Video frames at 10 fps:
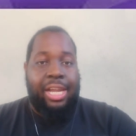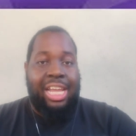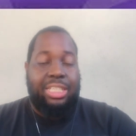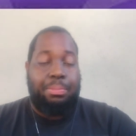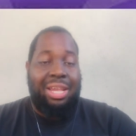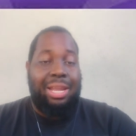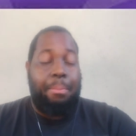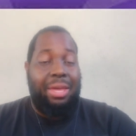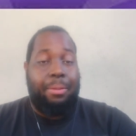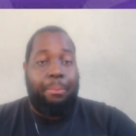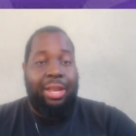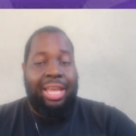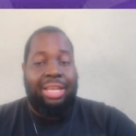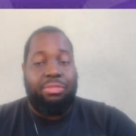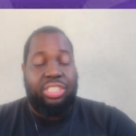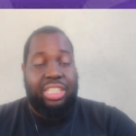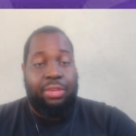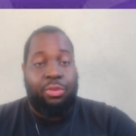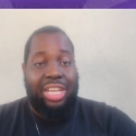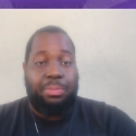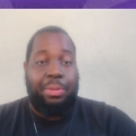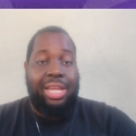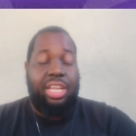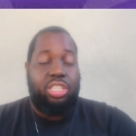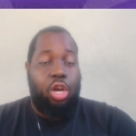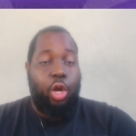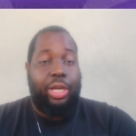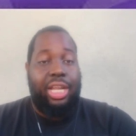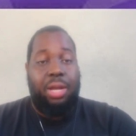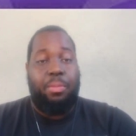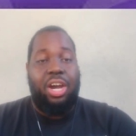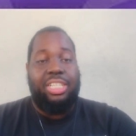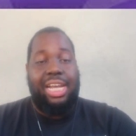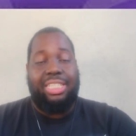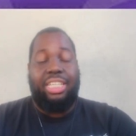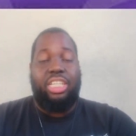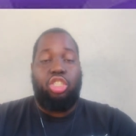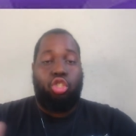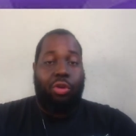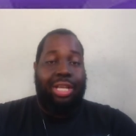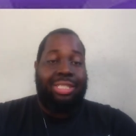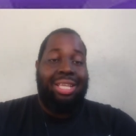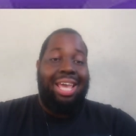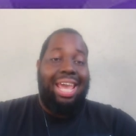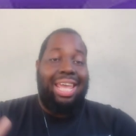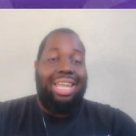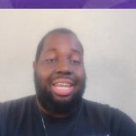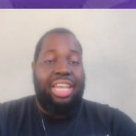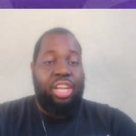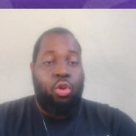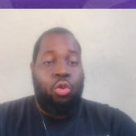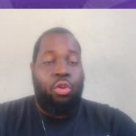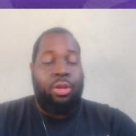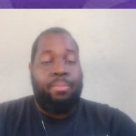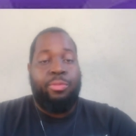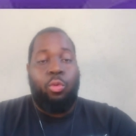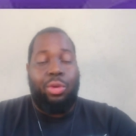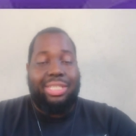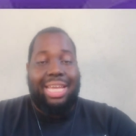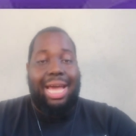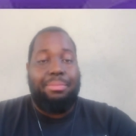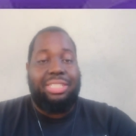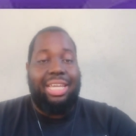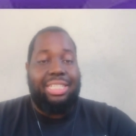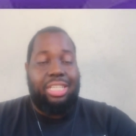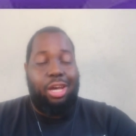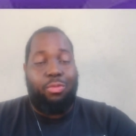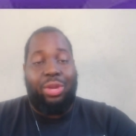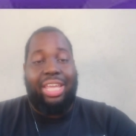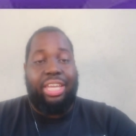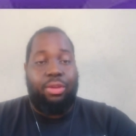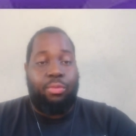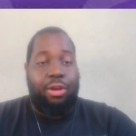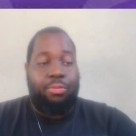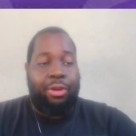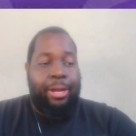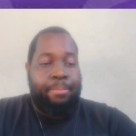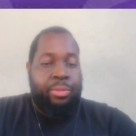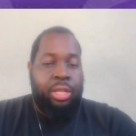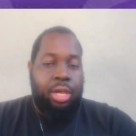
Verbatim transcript: And that's being a big play receiver. That's being a target that Lamar Jackson can trust and lean on when times get tough, when they get rough, right?